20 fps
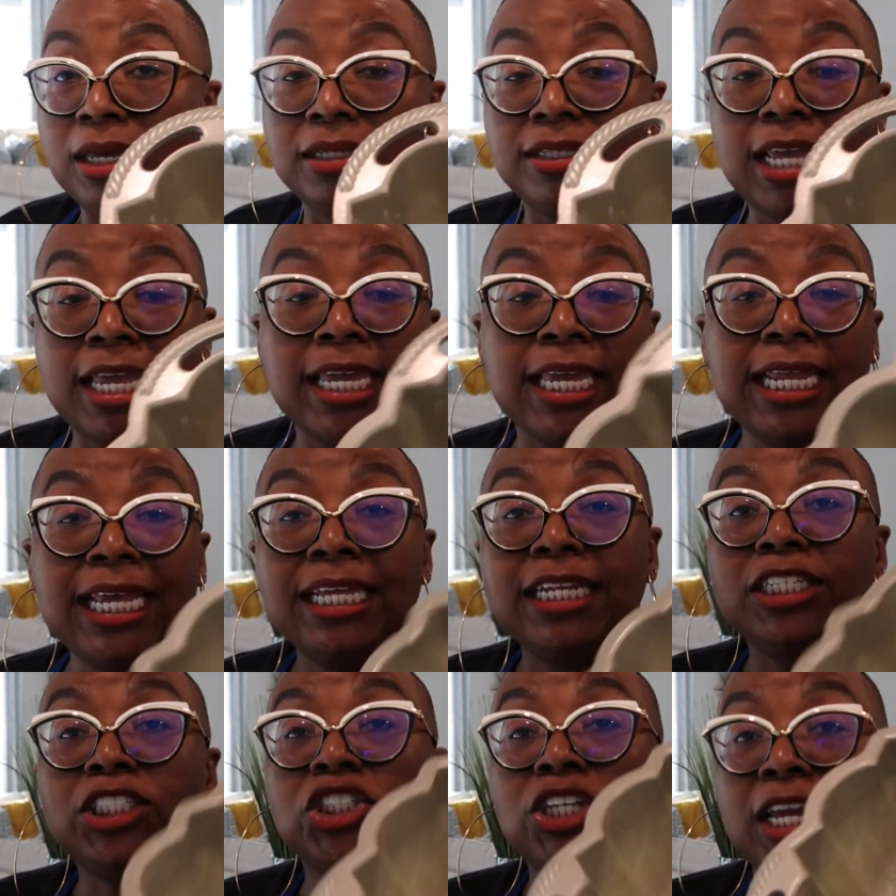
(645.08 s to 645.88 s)
taking
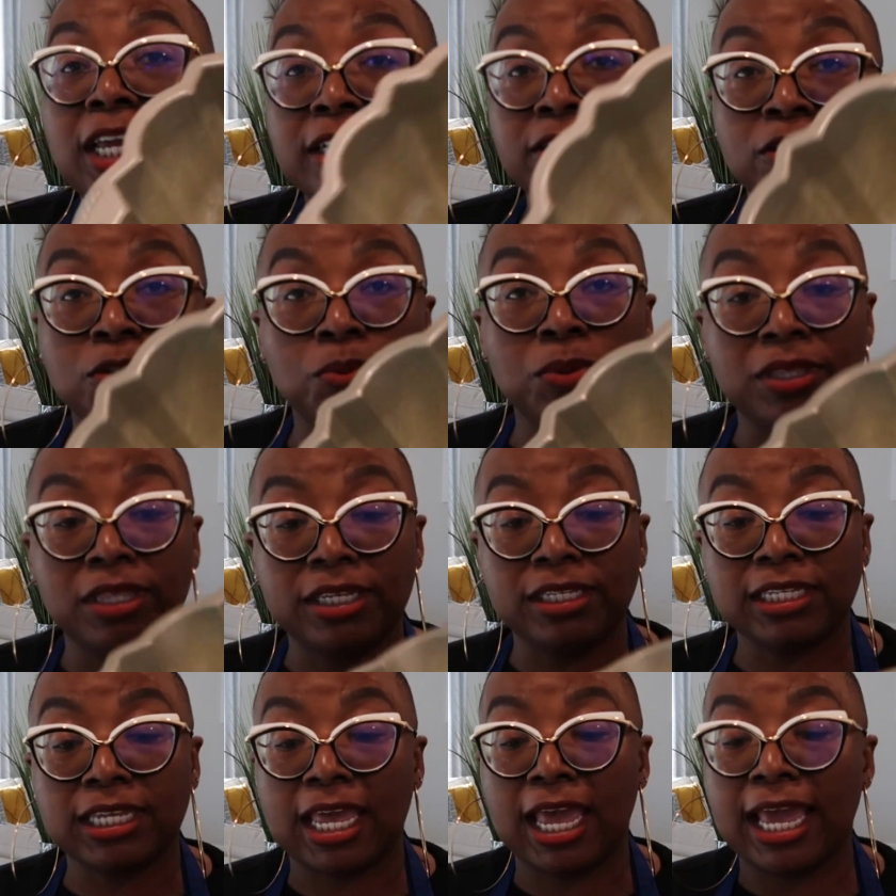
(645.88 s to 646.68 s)
any chances with
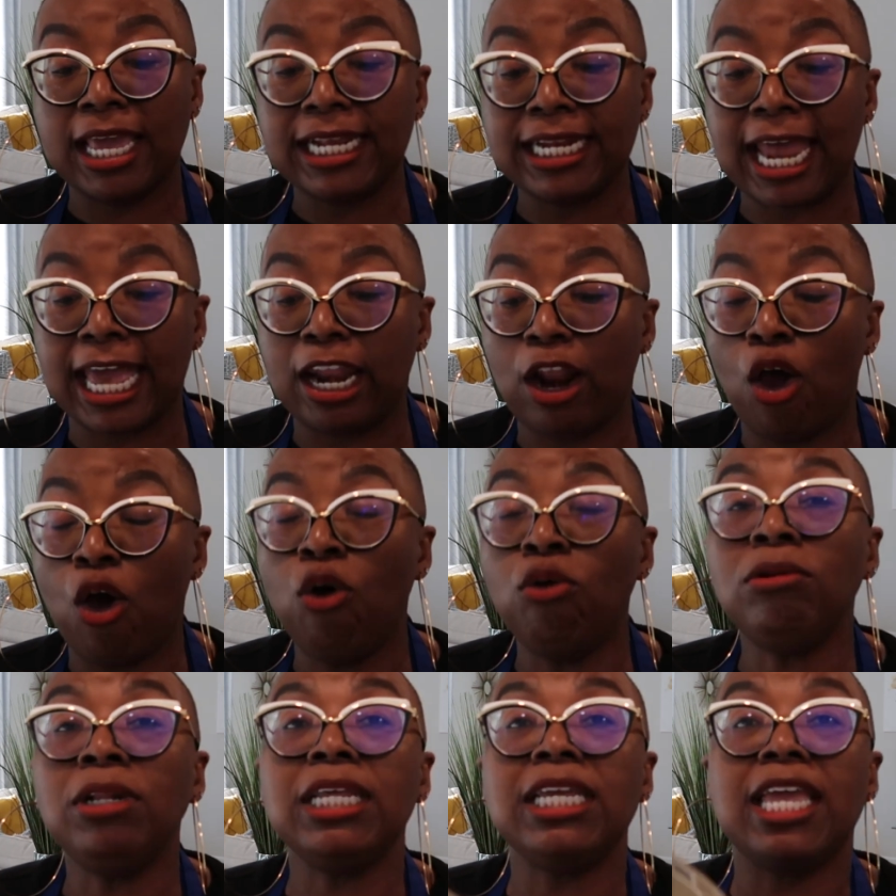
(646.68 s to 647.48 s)
this cake. Not
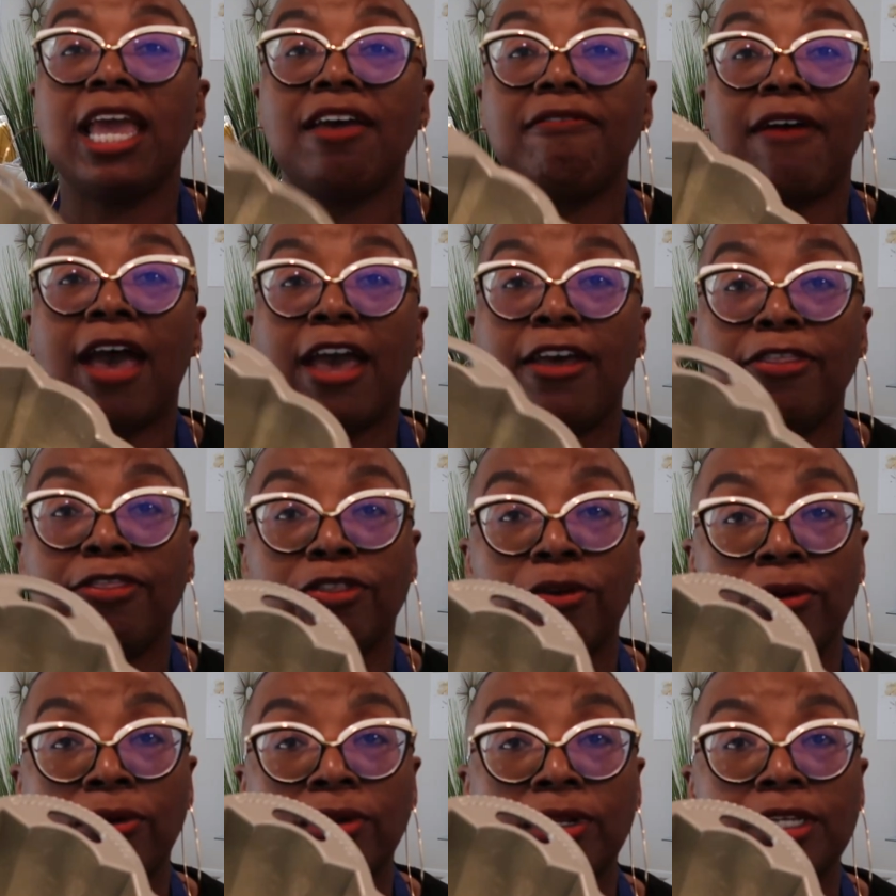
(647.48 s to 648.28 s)
only have I
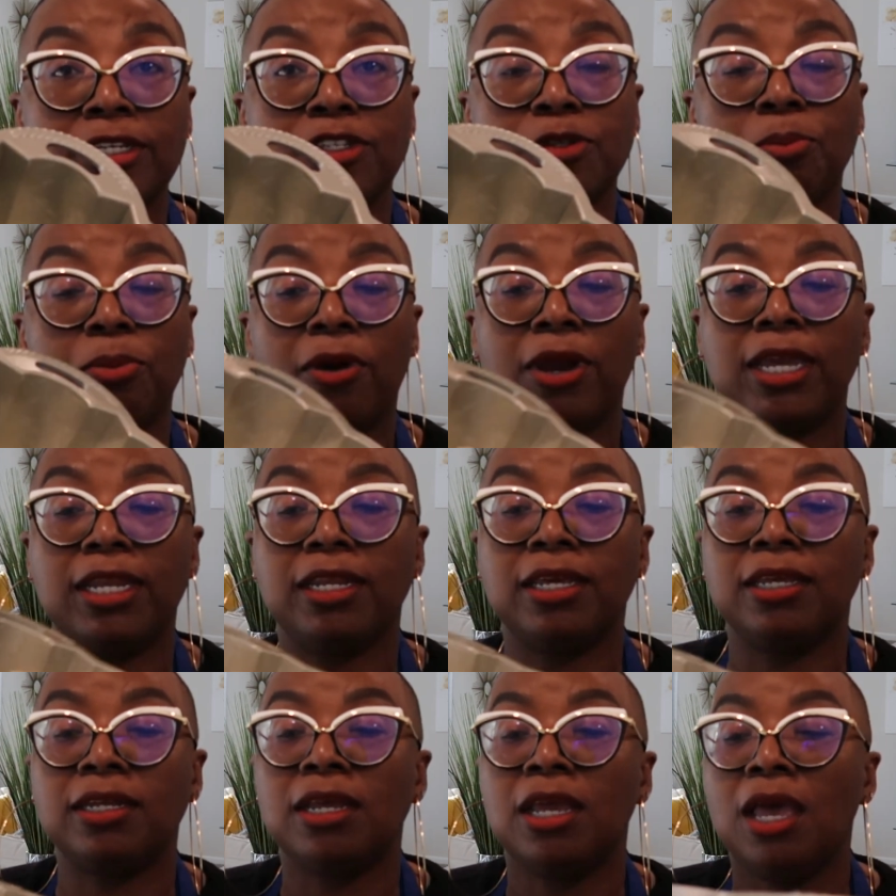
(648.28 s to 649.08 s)
thoroughly sprayed
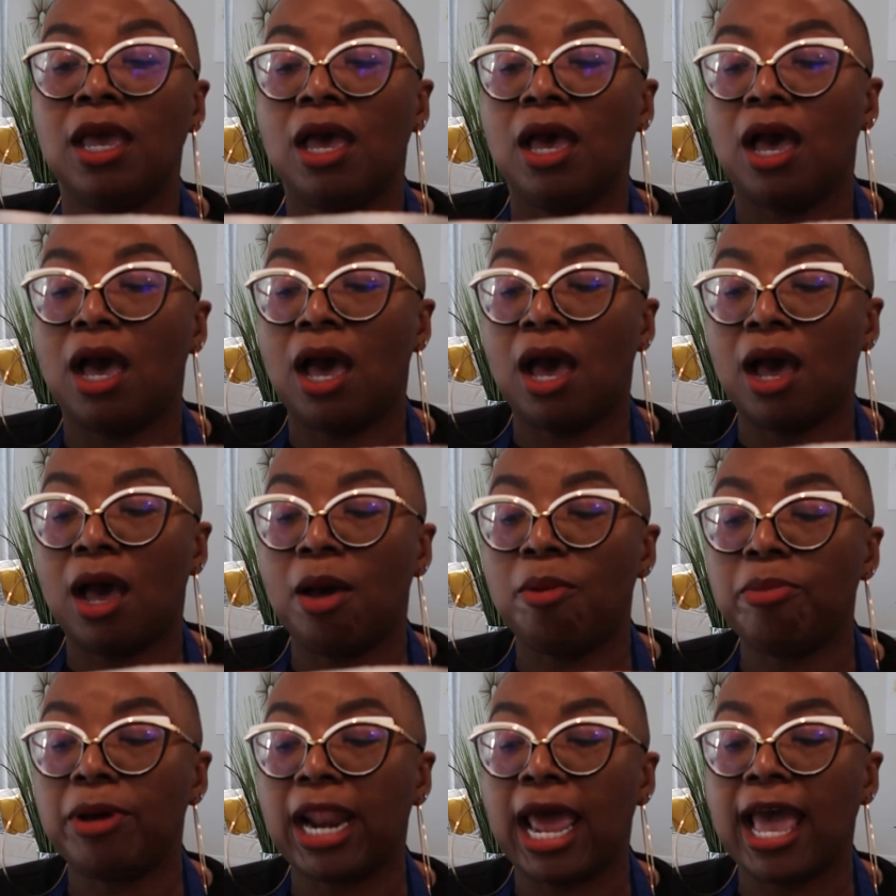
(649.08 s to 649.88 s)
it,
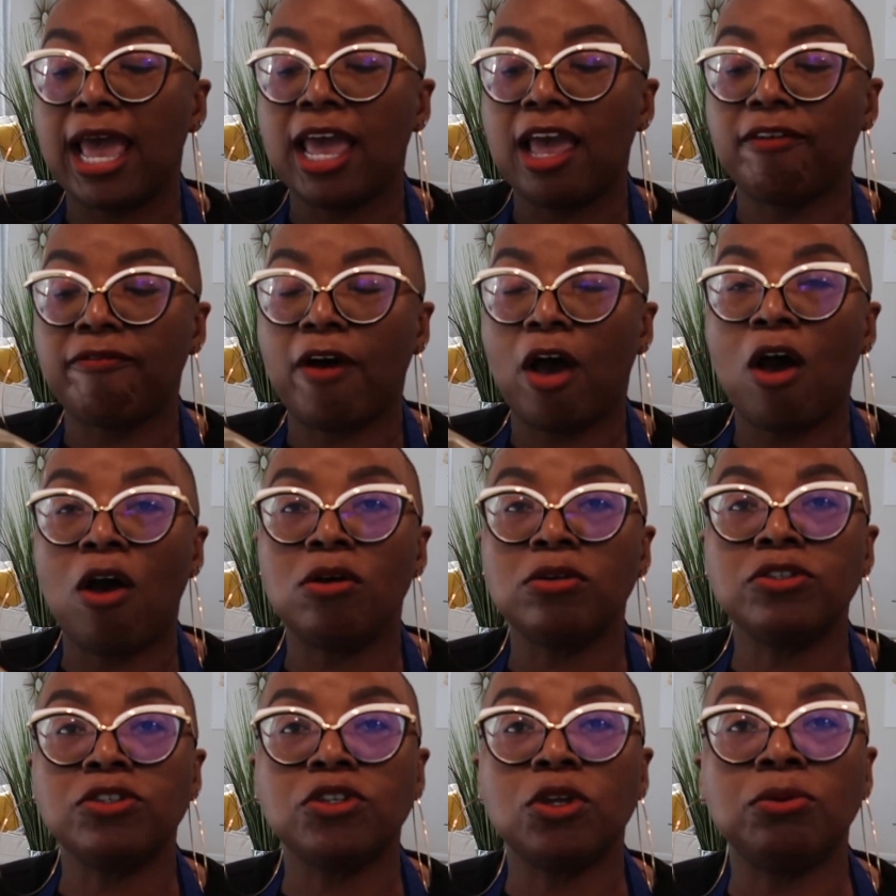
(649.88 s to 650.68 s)
but I have
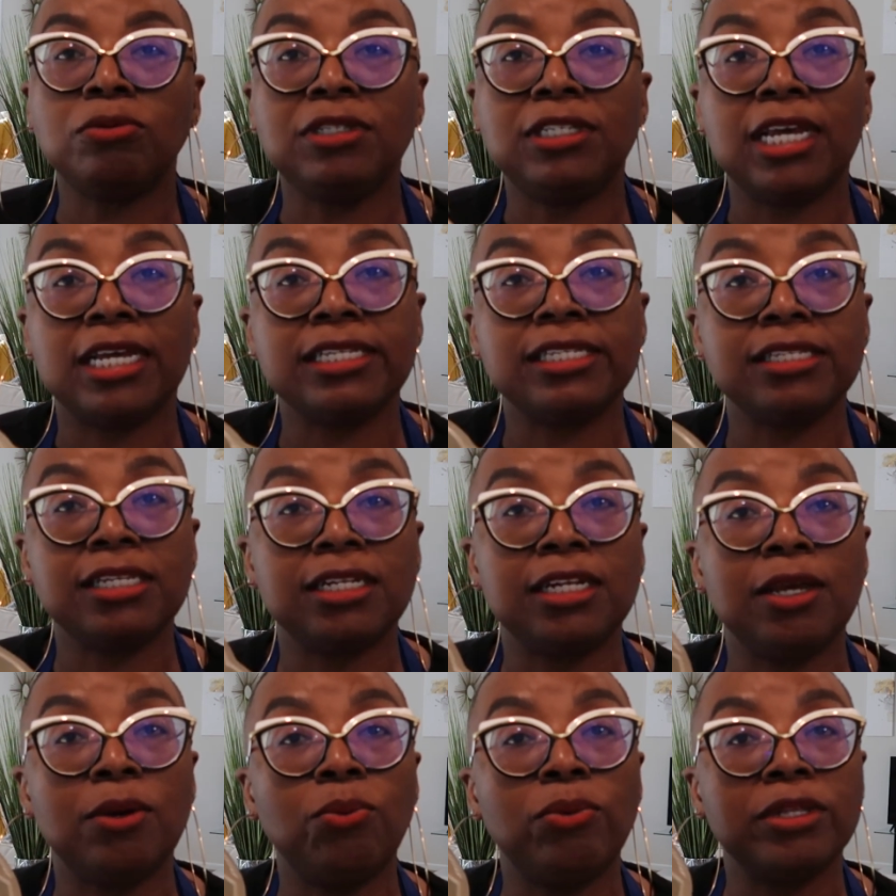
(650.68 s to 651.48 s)
also
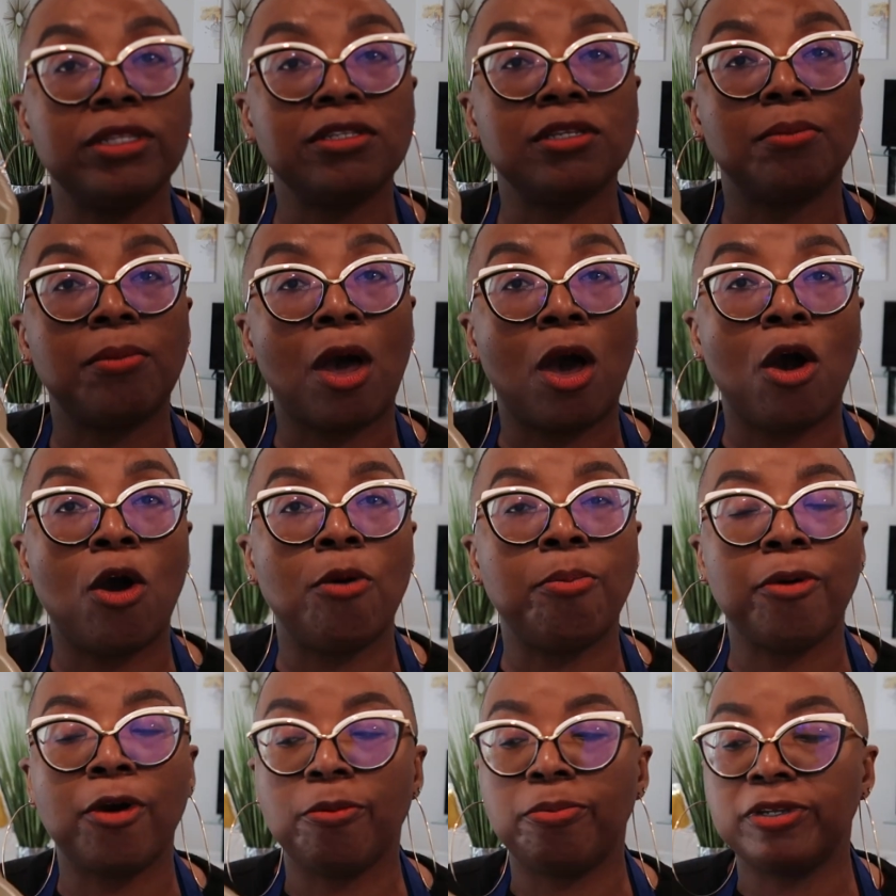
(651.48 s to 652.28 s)
dusted it with some
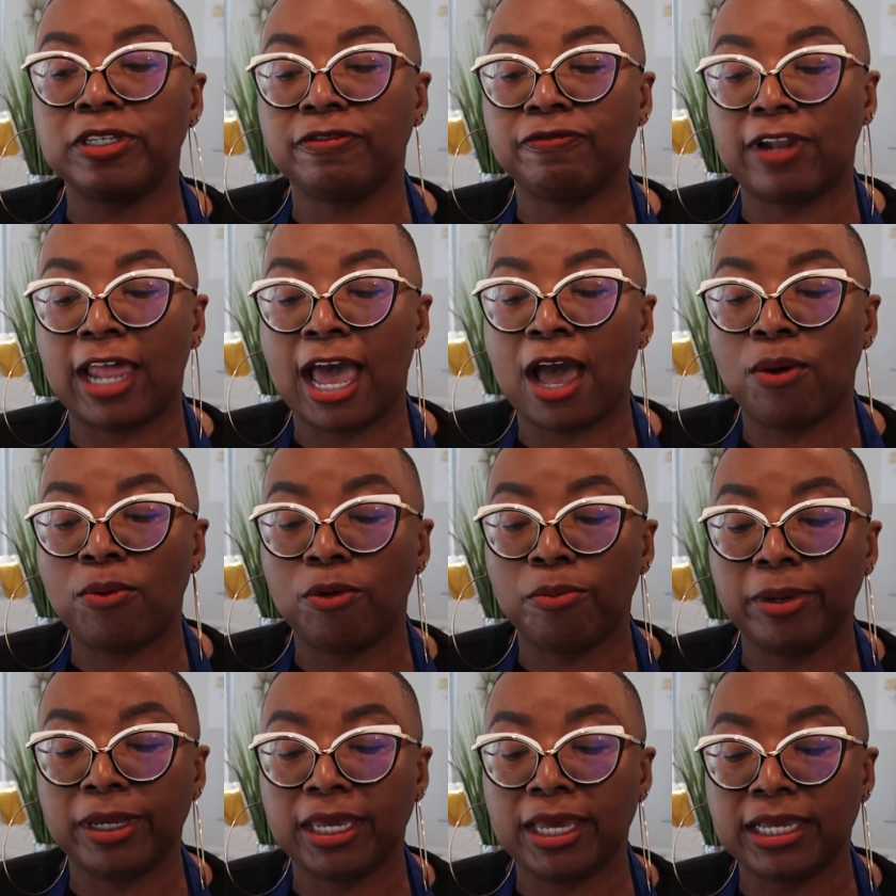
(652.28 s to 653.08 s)
all-purpose
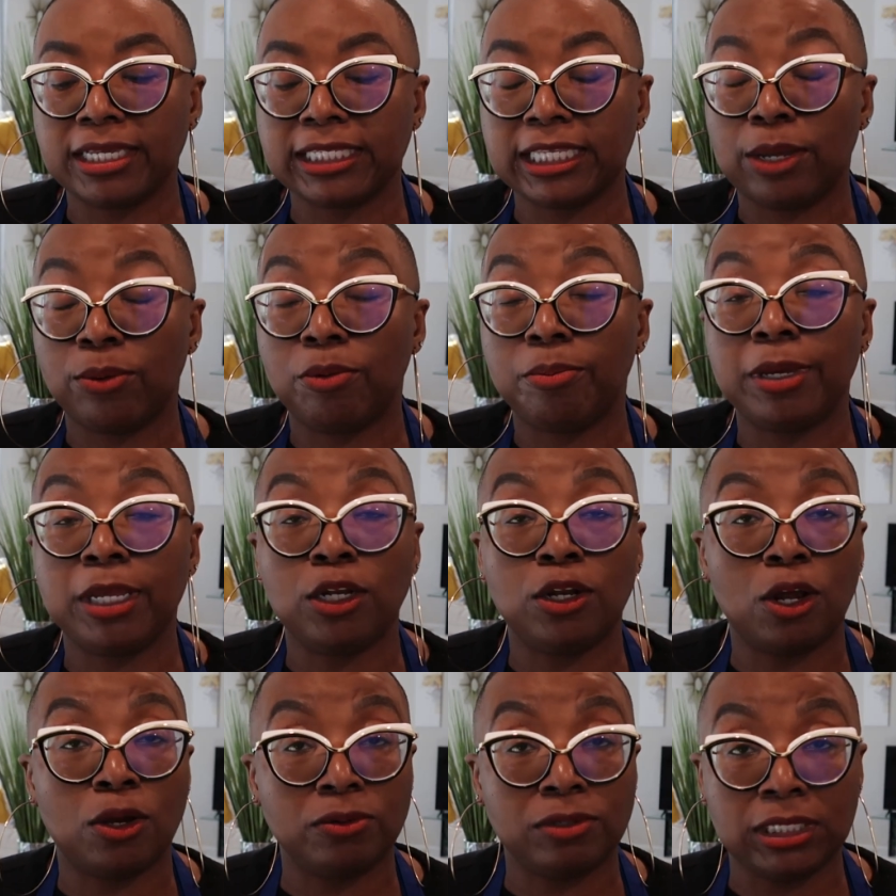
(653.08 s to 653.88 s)
flour because there will be
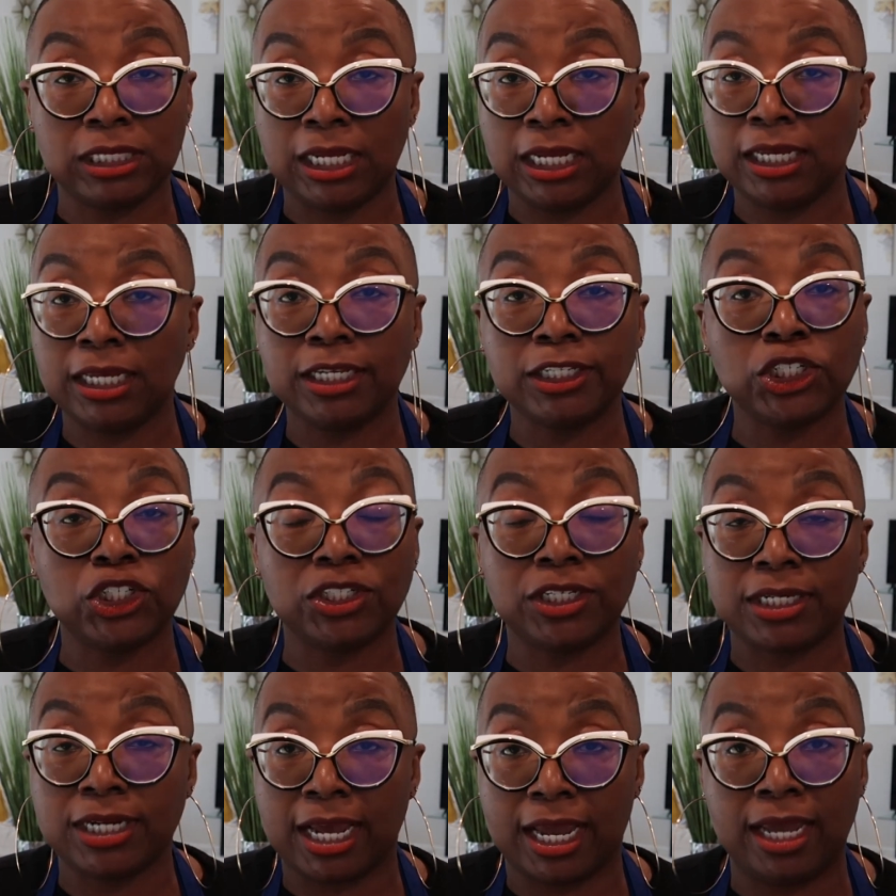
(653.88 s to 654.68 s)
no
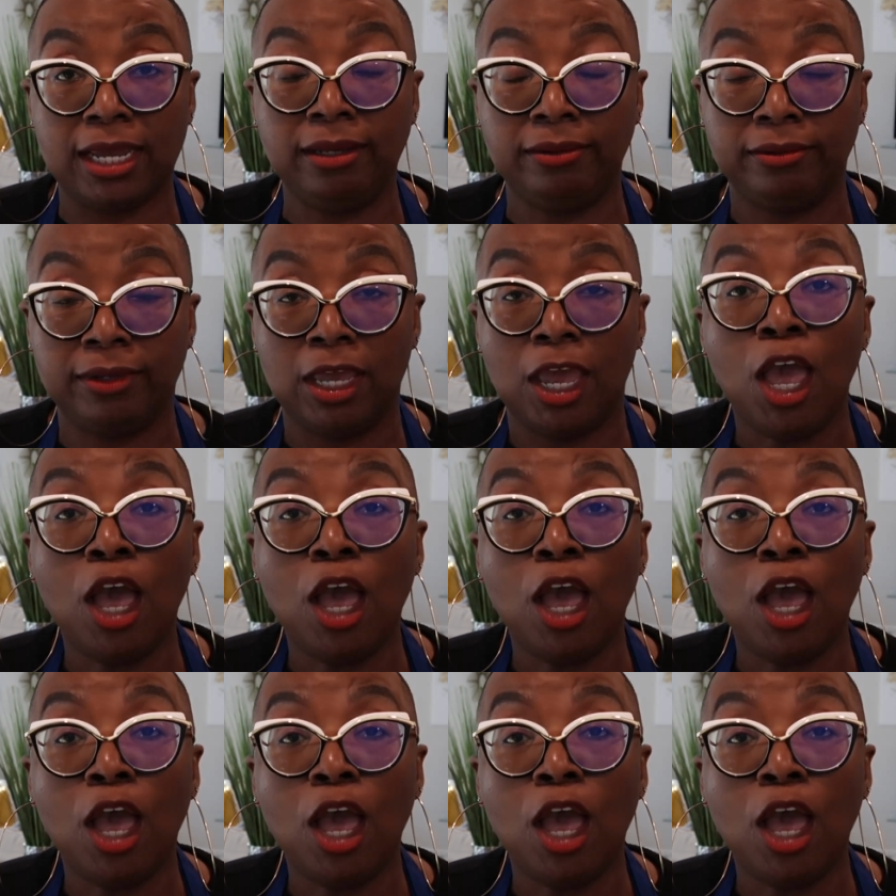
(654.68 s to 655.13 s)
stickage today.